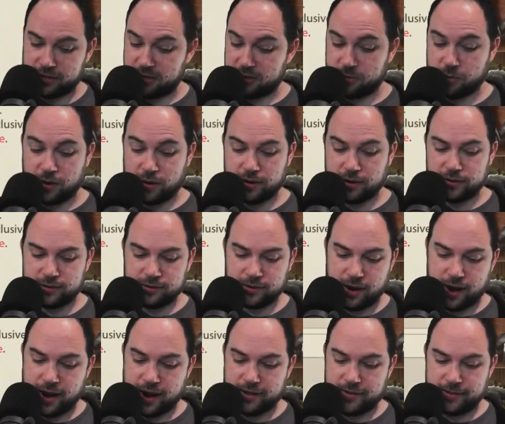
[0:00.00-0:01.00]
of these wonders,
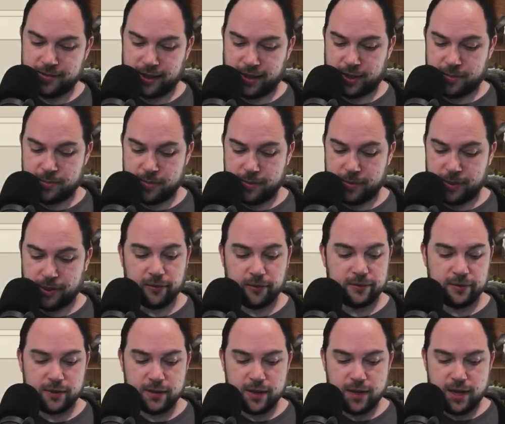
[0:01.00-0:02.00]
all right, that can be built.
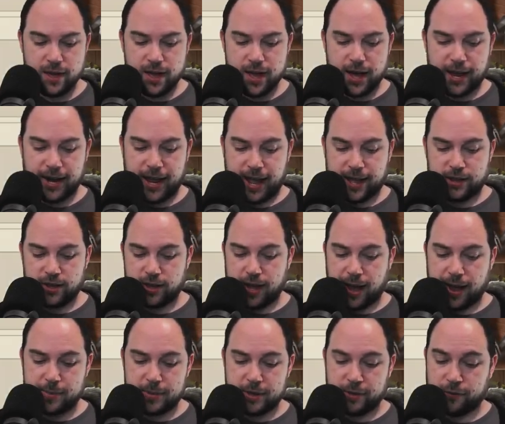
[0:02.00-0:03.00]
And again, you
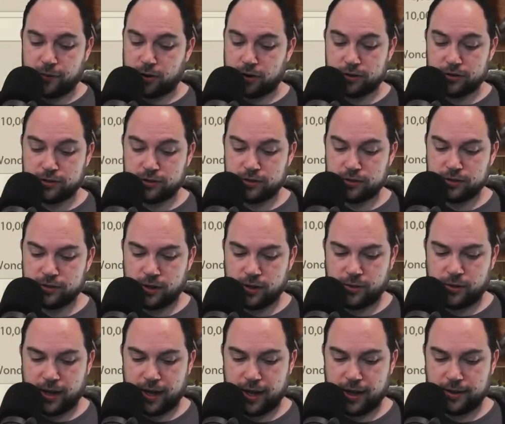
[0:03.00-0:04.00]
got to be the first.
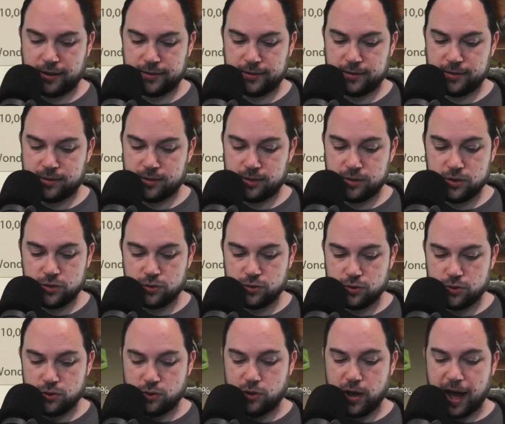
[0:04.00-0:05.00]
Okay,
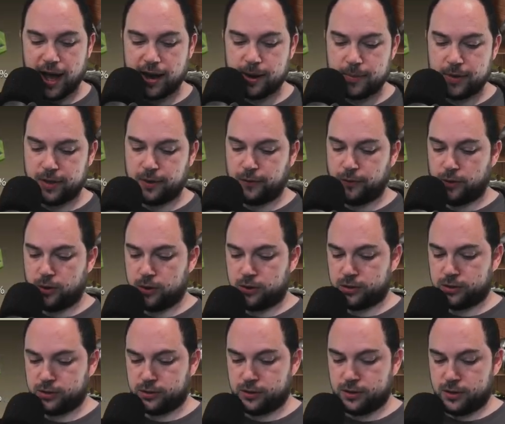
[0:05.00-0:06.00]
you got to be the
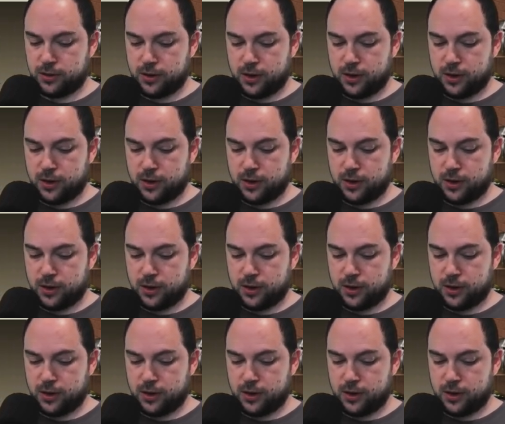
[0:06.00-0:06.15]
first,